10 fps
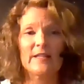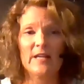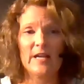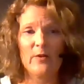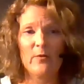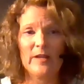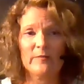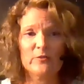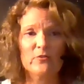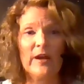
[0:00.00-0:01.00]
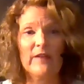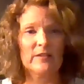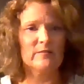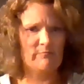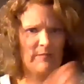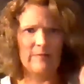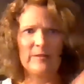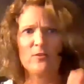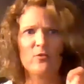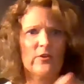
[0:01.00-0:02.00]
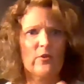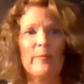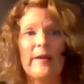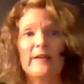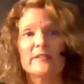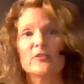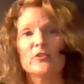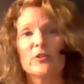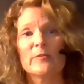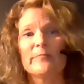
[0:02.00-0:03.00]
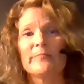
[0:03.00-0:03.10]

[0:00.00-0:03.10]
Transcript: on the highway, you're driving maybe, or you're a passenger,